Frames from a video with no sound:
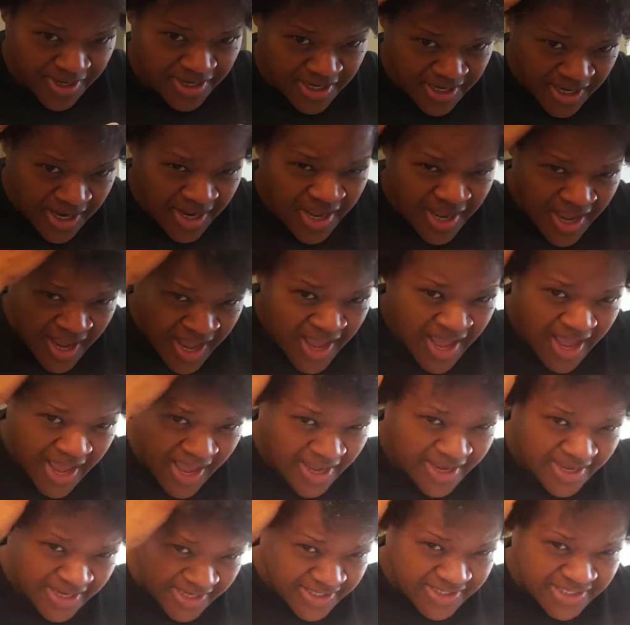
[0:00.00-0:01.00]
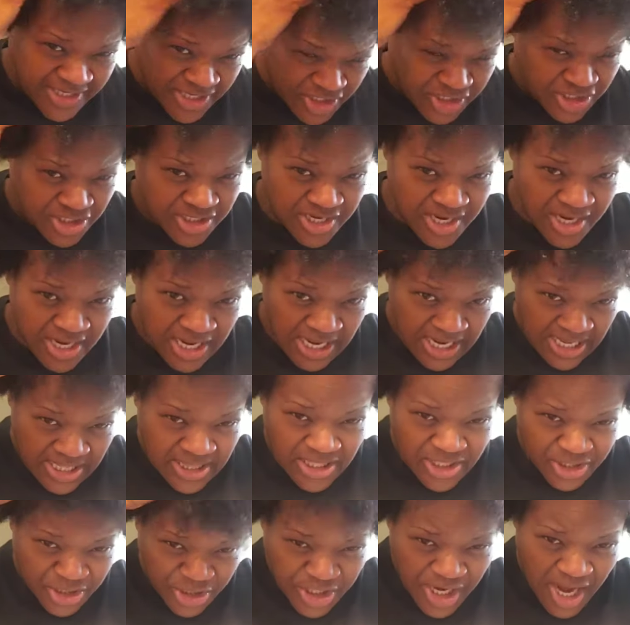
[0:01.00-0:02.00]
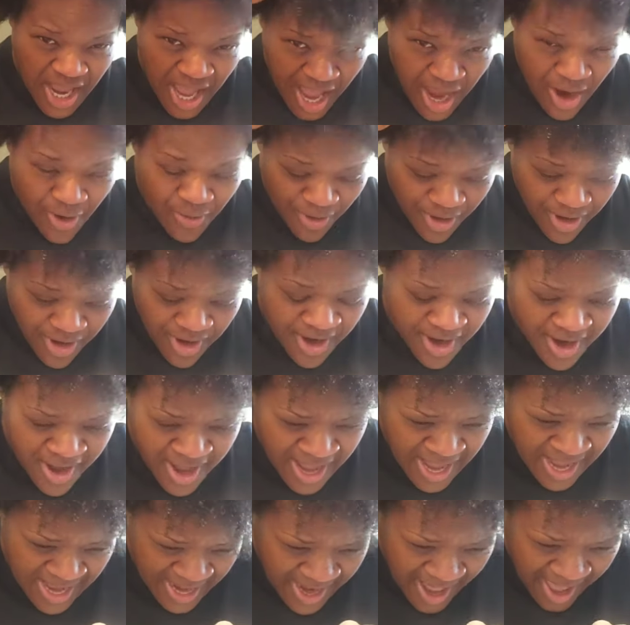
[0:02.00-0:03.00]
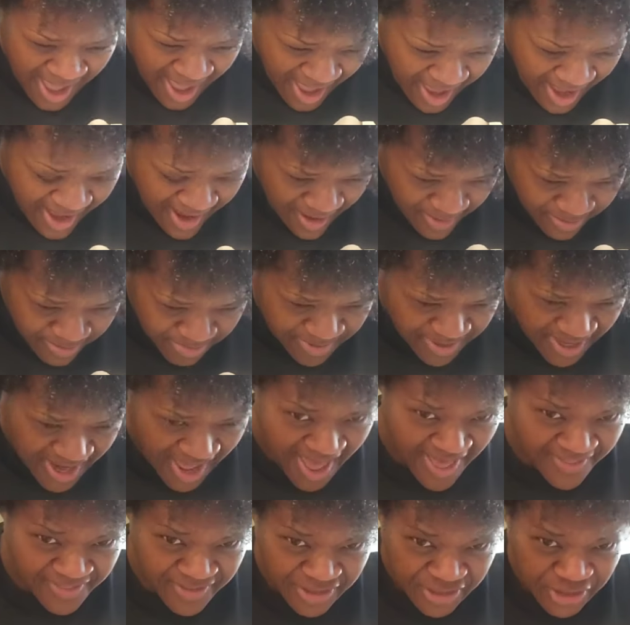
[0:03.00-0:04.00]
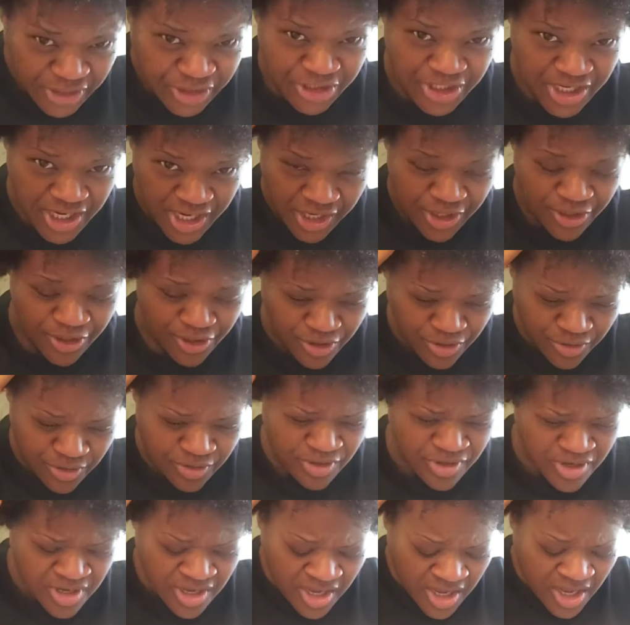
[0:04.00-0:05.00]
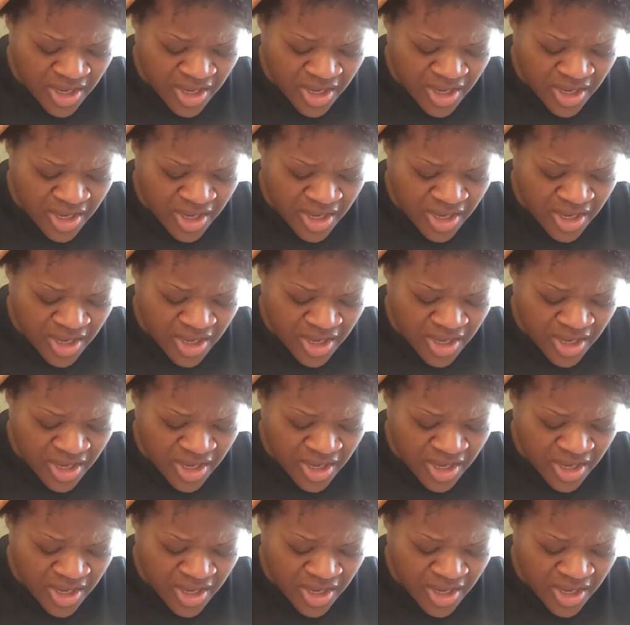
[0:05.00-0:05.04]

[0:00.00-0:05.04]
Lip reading: it and condition it in the shower, and I apply the gel.